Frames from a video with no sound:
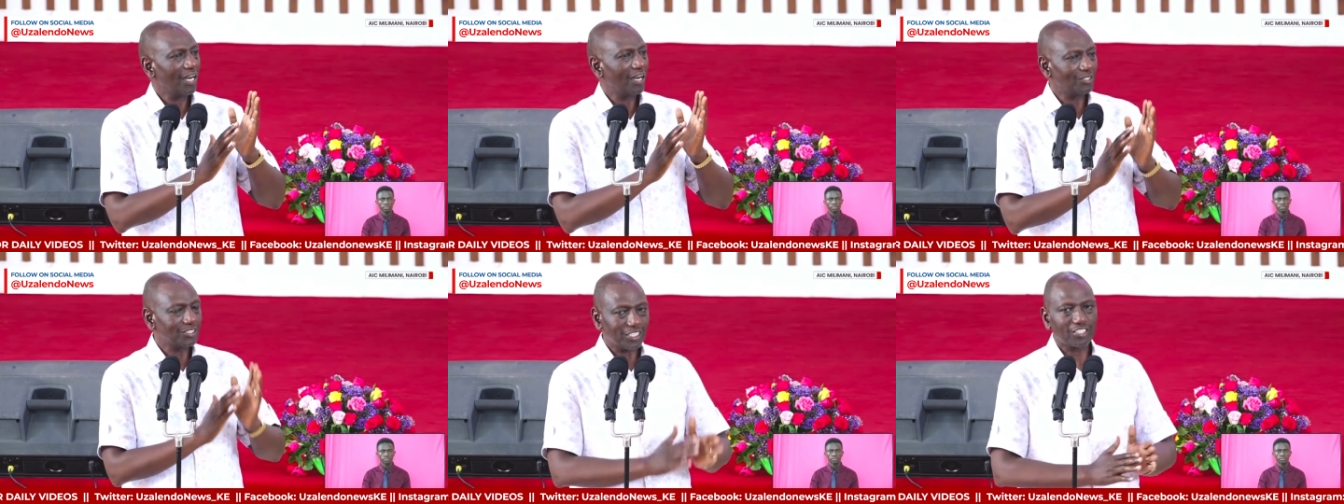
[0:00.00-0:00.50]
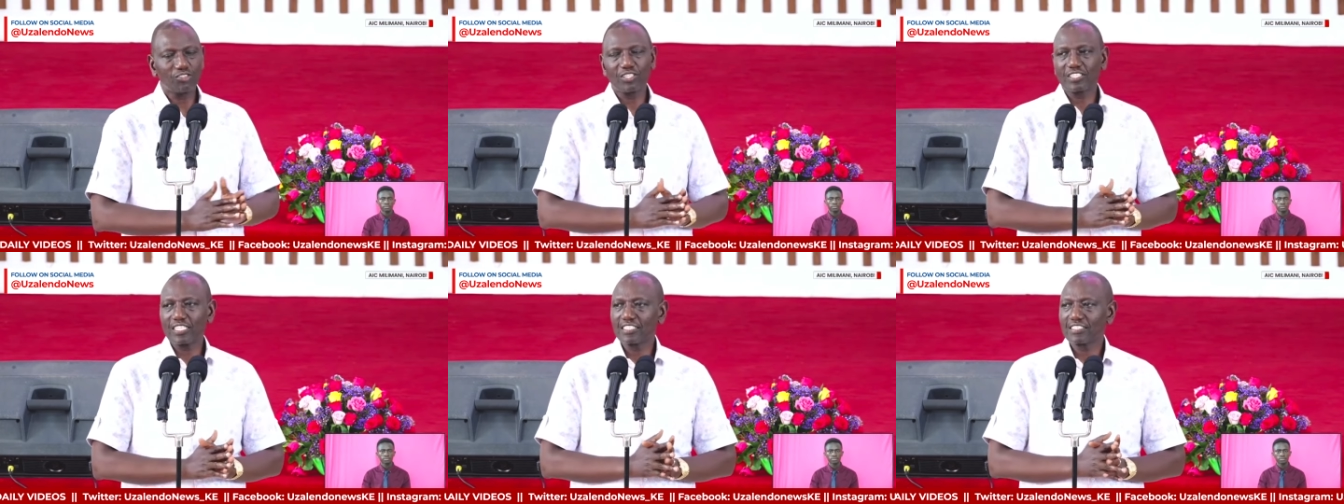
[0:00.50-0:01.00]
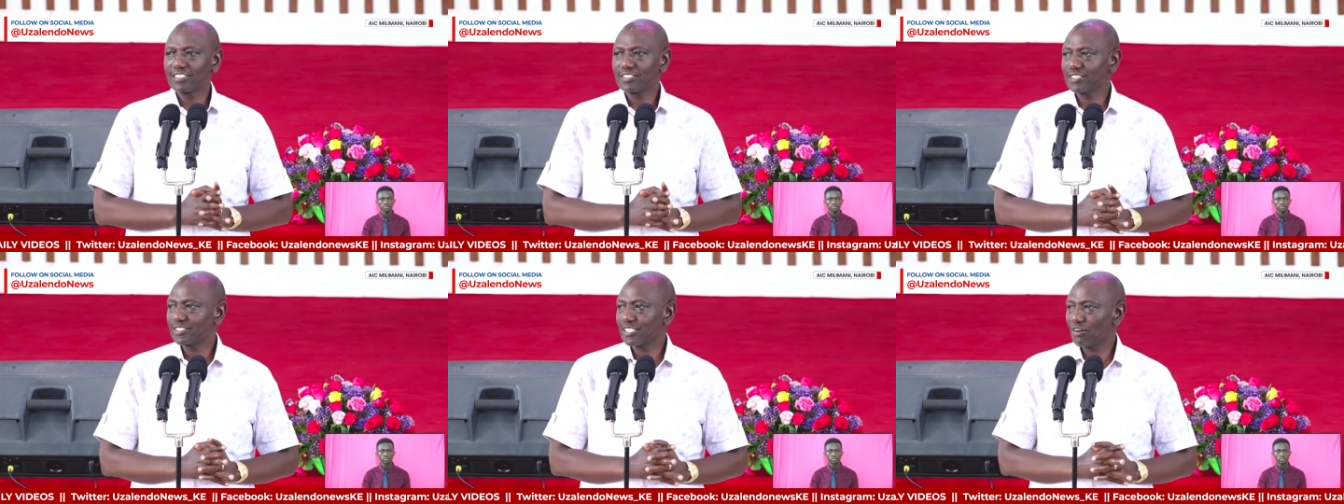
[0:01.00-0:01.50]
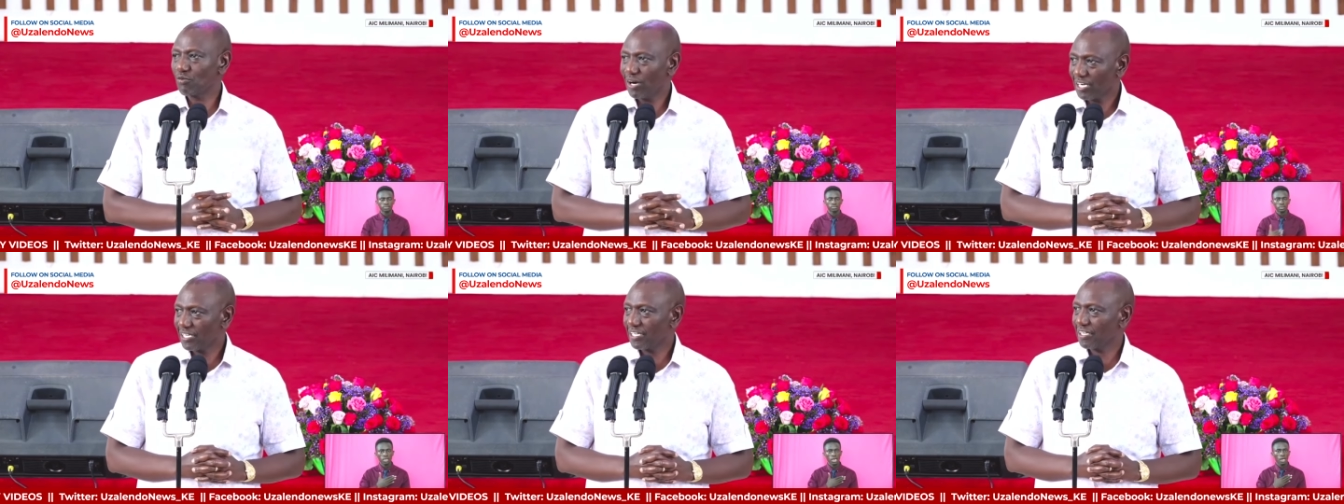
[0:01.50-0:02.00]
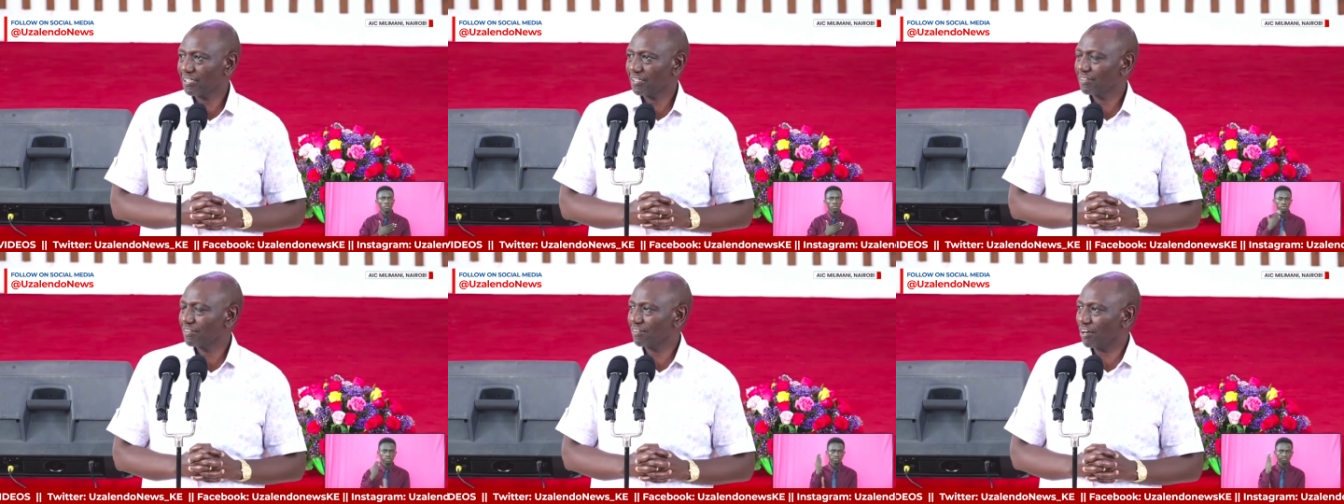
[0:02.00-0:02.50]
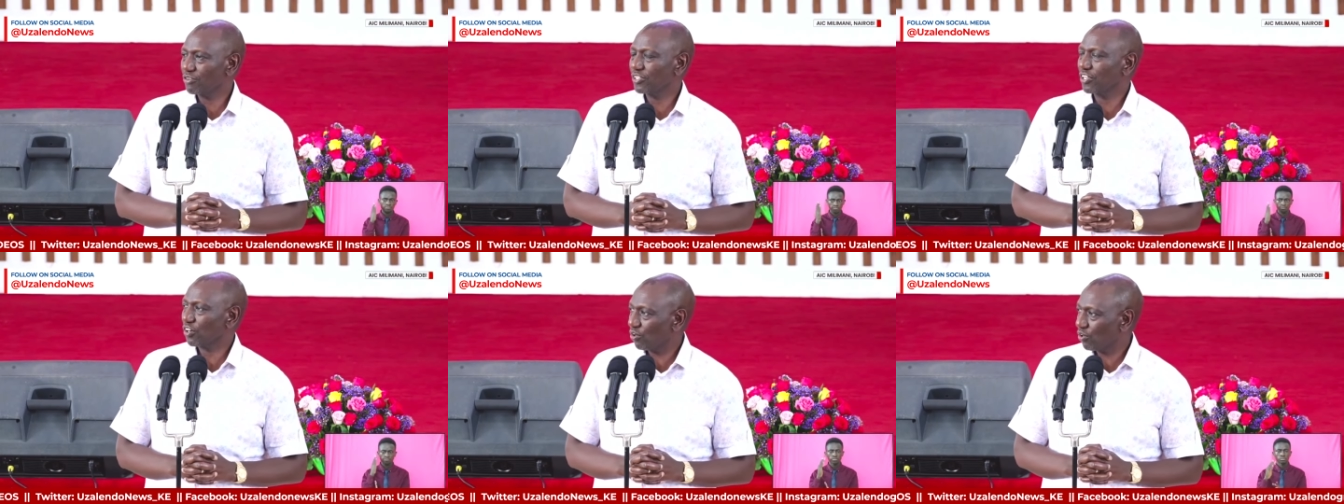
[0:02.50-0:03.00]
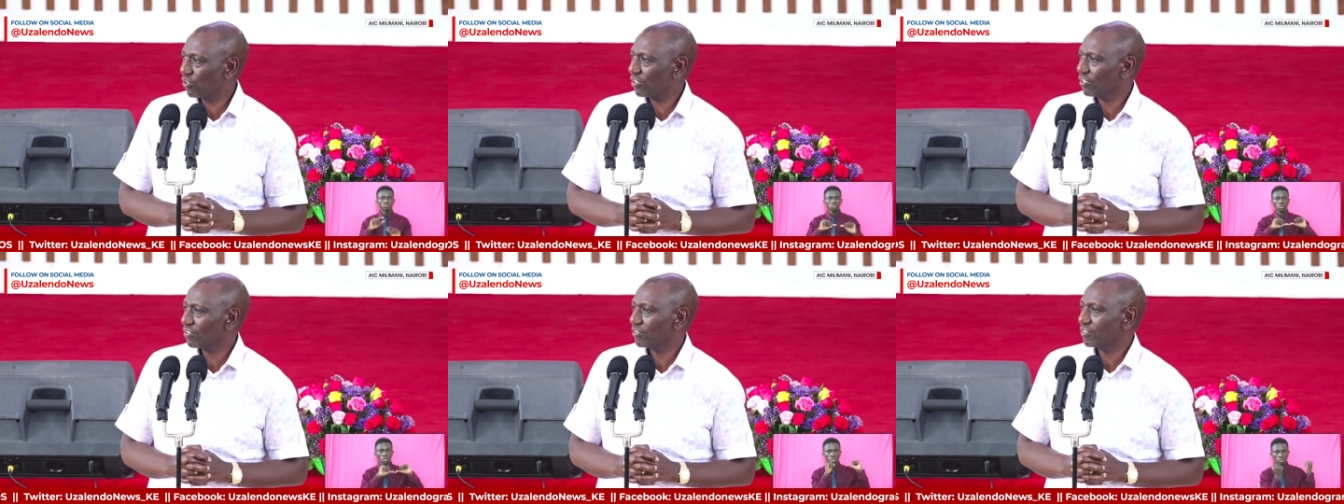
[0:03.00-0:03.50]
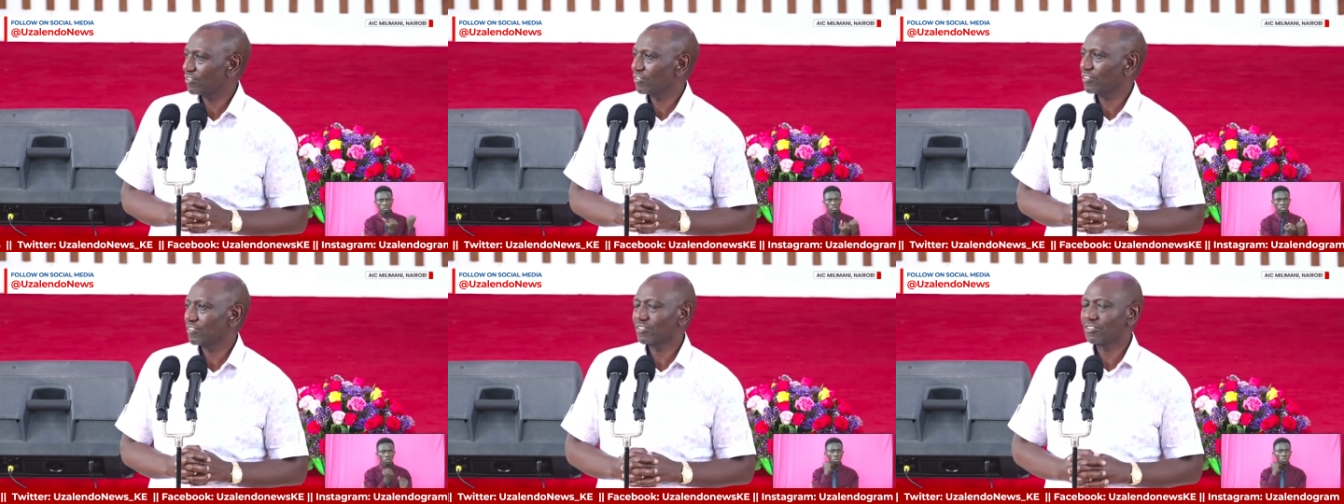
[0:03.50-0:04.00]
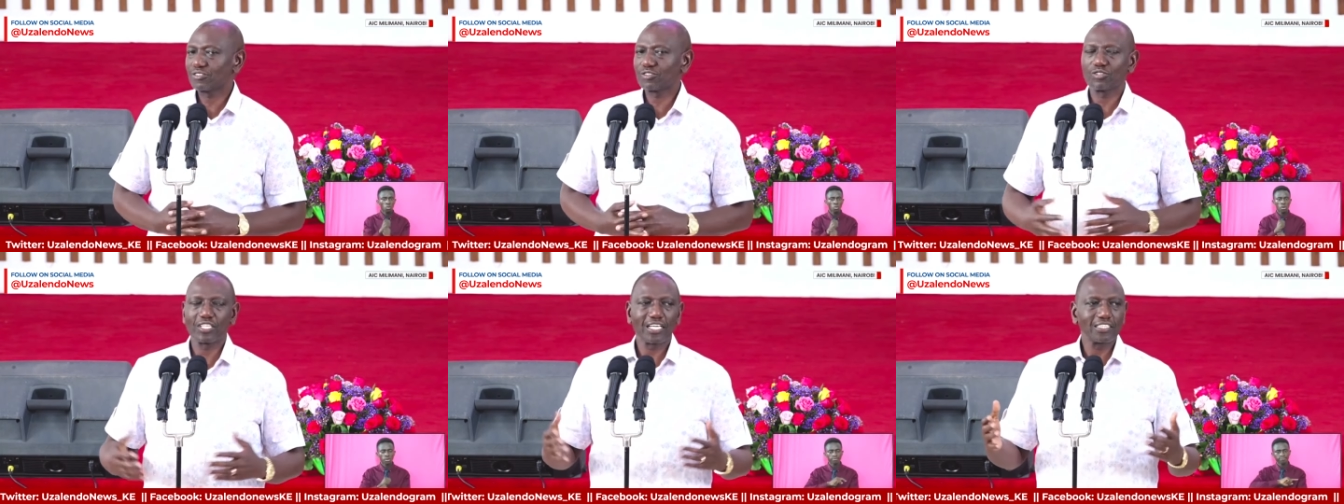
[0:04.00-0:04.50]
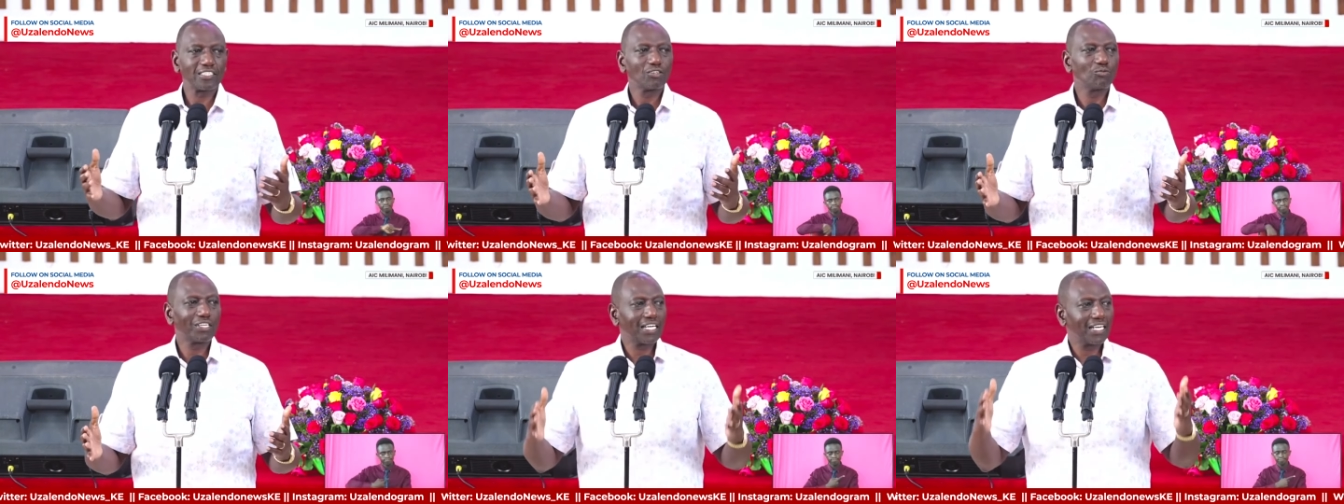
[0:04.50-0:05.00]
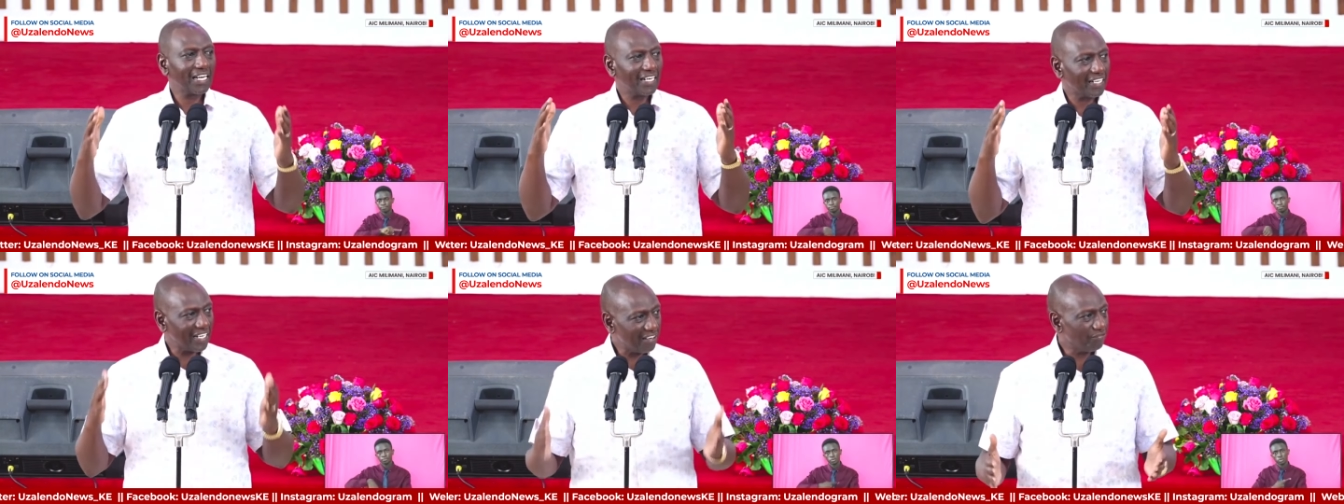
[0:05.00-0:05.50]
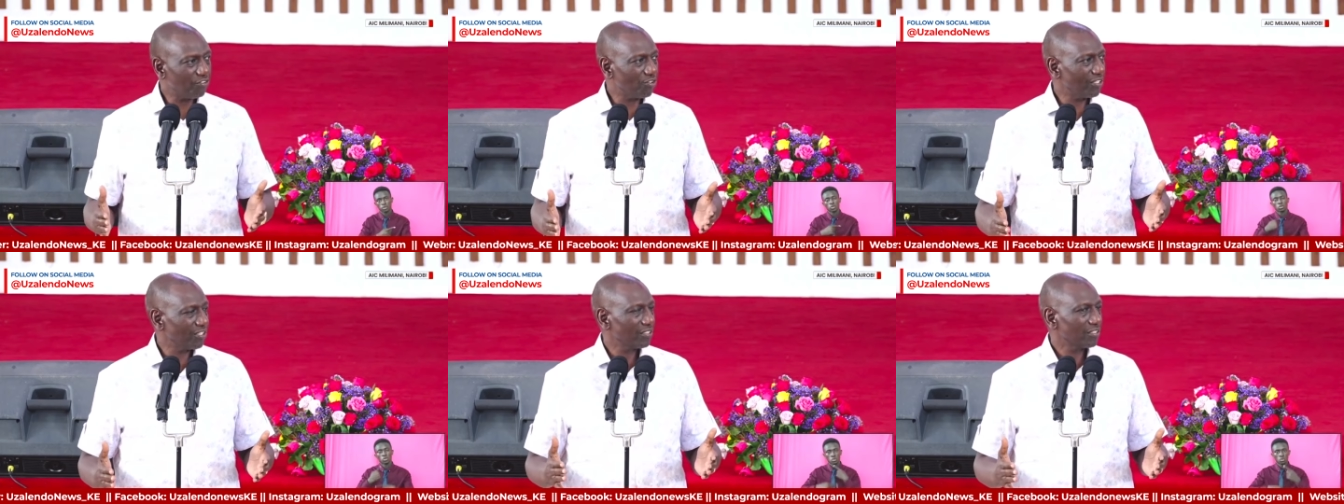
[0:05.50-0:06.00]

Our security agencies are working round the clock so that we can unravel